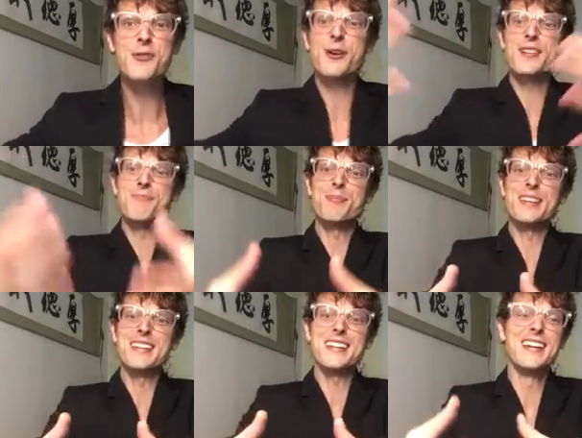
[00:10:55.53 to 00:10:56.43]
Do you want to
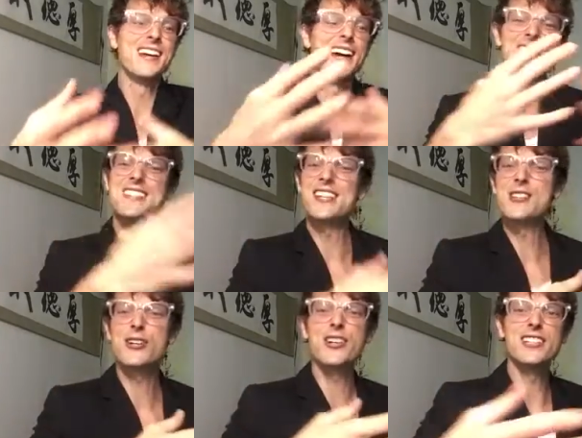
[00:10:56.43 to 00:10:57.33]
be a
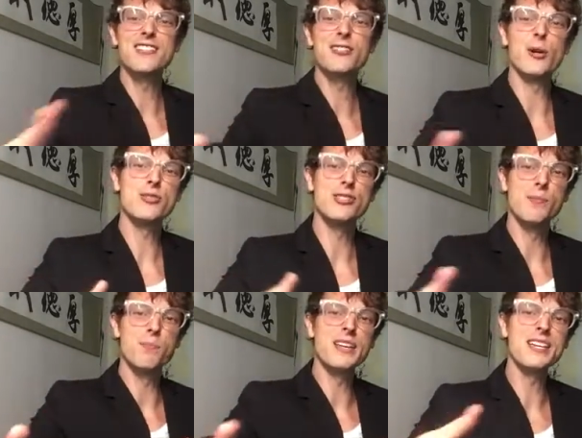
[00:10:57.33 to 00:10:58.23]
teacher and live close to
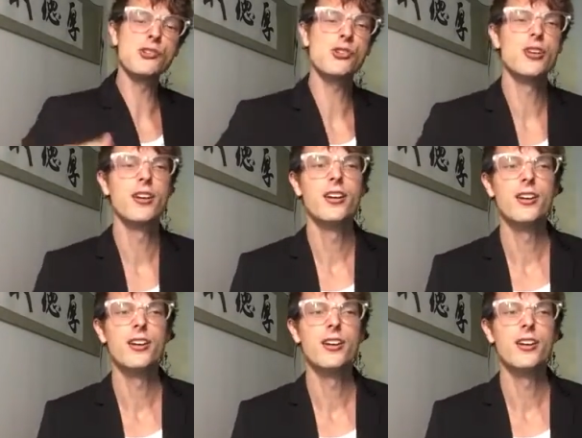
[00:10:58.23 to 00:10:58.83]
the beach?